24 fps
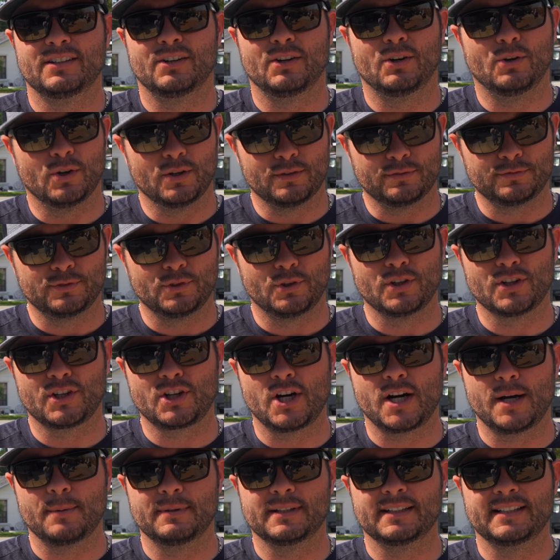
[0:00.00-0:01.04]
or a
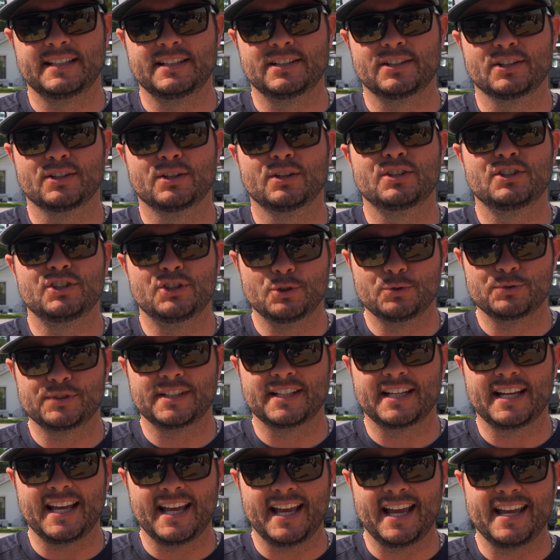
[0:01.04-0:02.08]
fluorocarbon leader
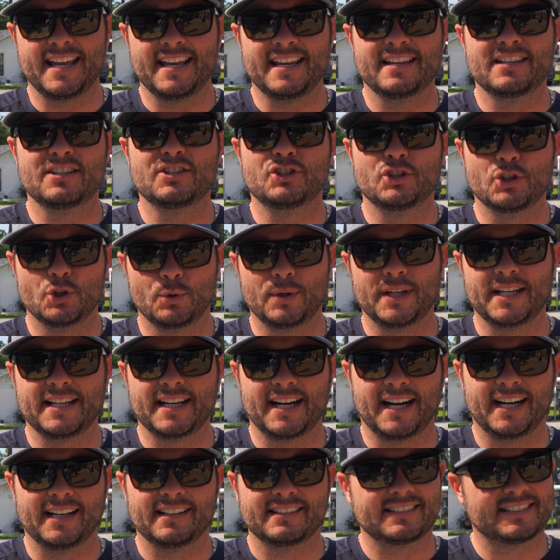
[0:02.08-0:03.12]
using a Uni
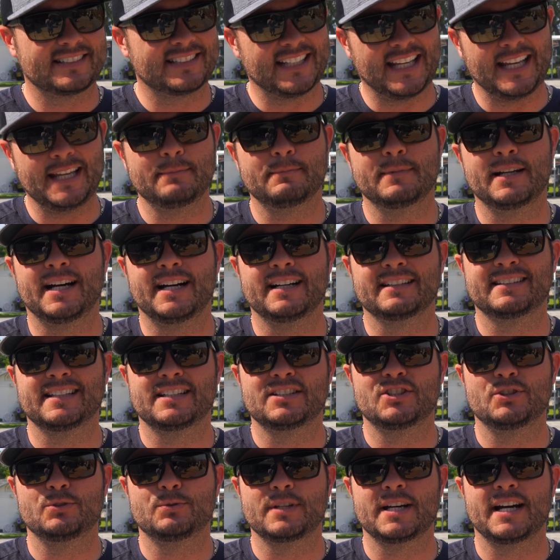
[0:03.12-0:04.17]
Knot. Same knot
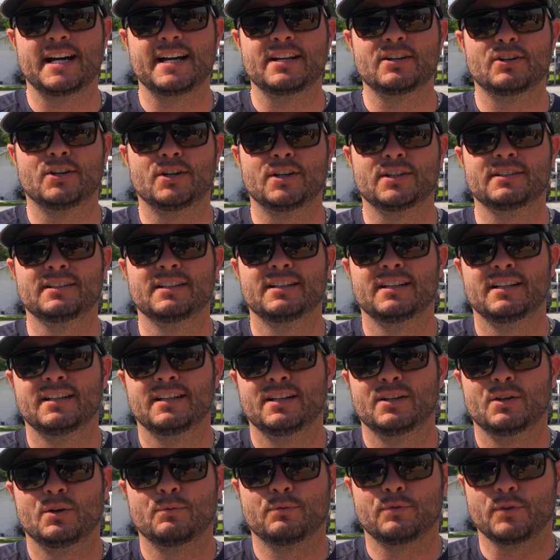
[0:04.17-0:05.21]
that you tied on
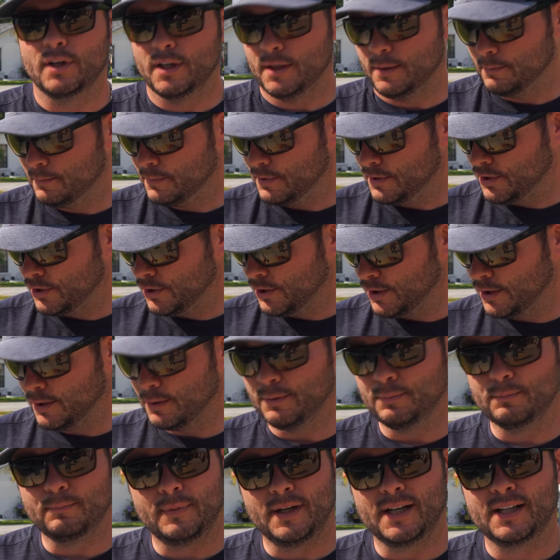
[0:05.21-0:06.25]
from
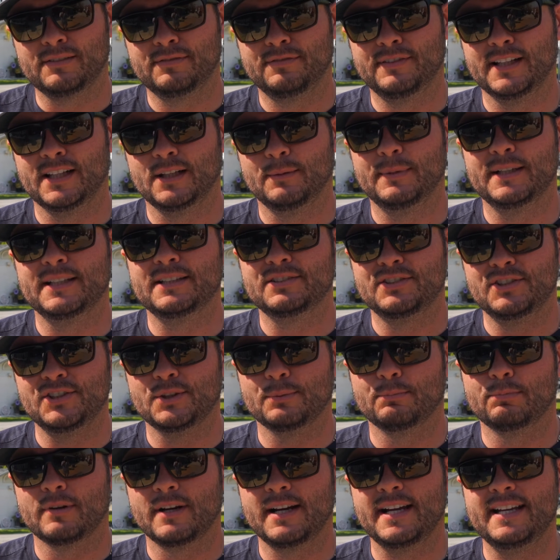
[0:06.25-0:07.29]
your monofilament to
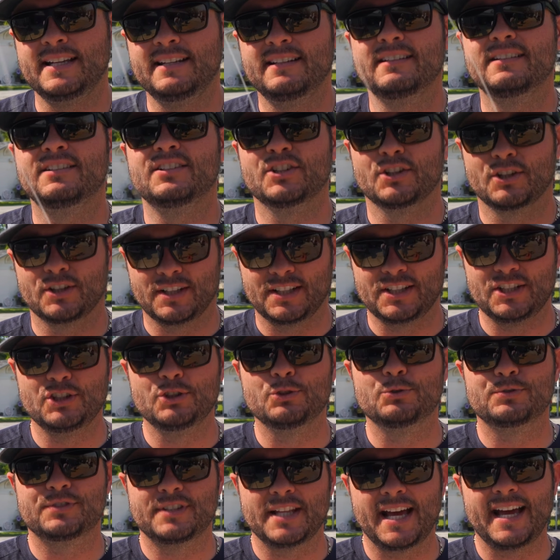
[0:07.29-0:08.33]
your braid, you're going to
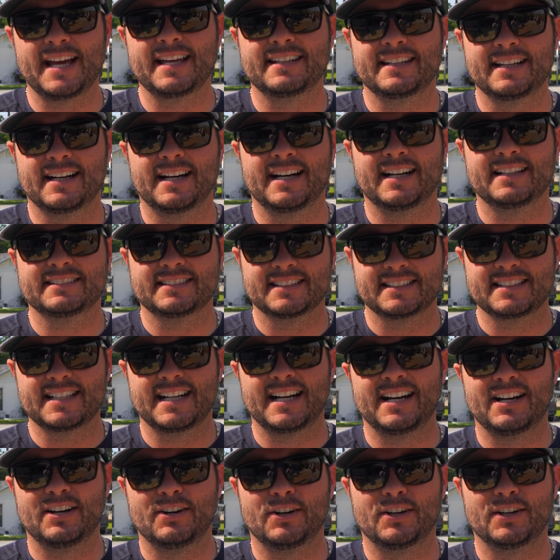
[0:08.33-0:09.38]
use that knot to
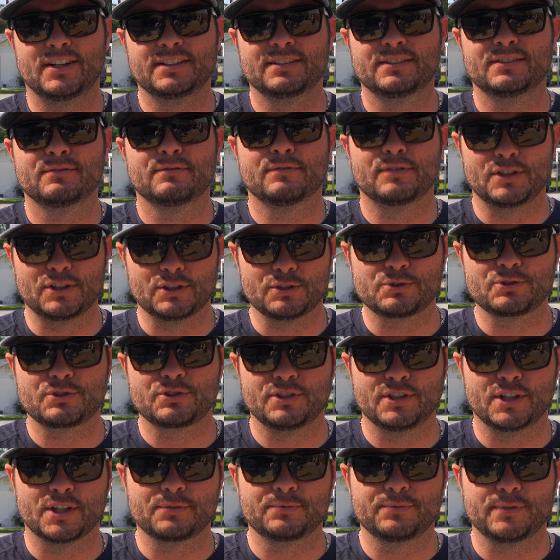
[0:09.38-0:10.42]
tie on for your
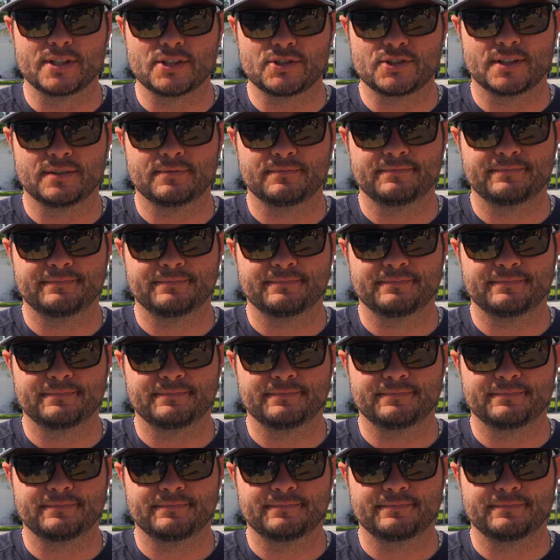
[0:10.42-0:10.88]
snook fishing.